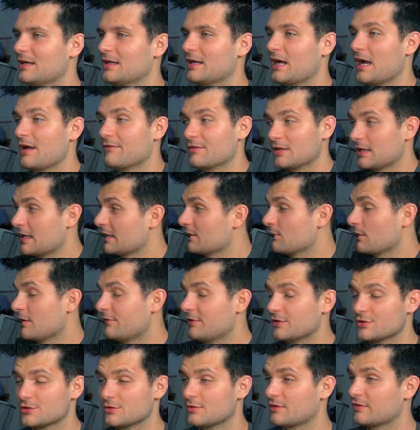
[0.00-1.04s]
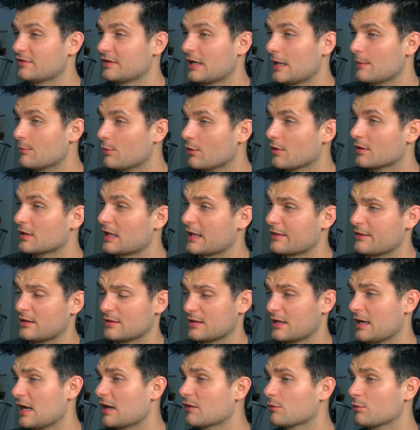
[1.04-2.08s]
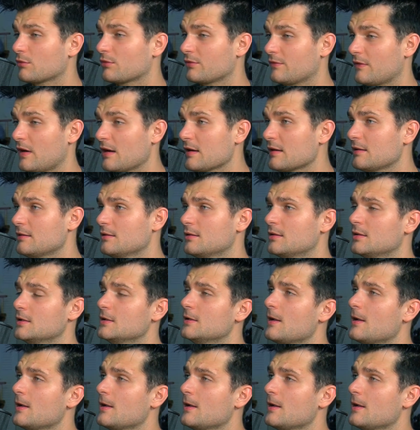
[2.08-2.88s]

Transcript: And I even liked Ray Fisher as Cyborg. Like, I thought the cast was fine.